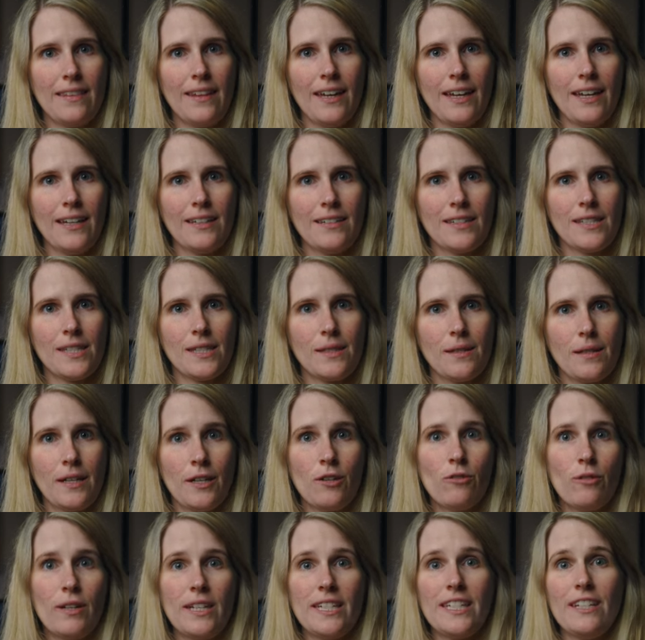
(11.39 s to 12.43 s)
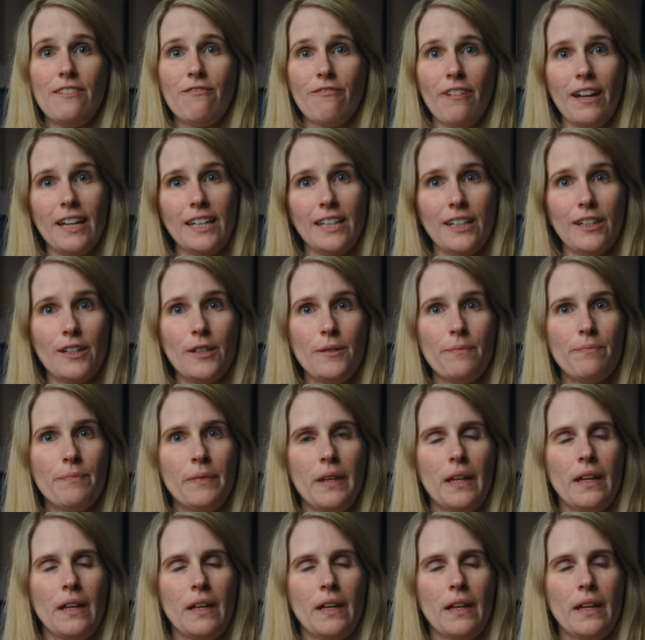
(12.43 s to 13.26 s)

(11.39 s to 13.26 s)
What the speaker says: that's increased in value.